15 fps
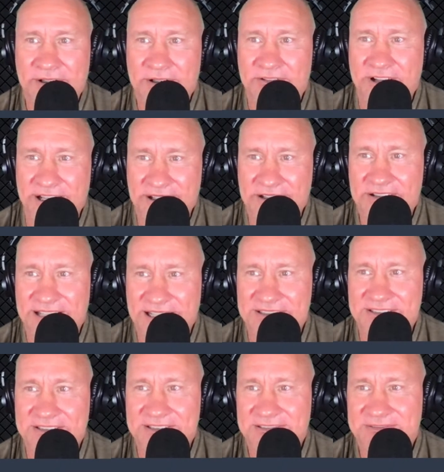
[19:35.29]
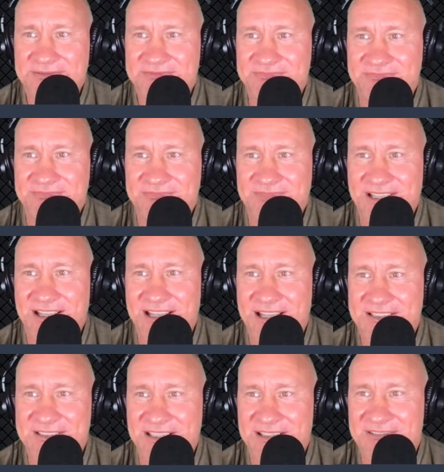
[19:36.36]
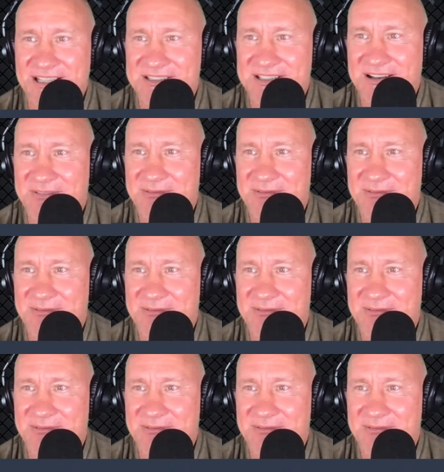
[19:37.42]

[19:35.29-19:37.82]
Right? That's it right there.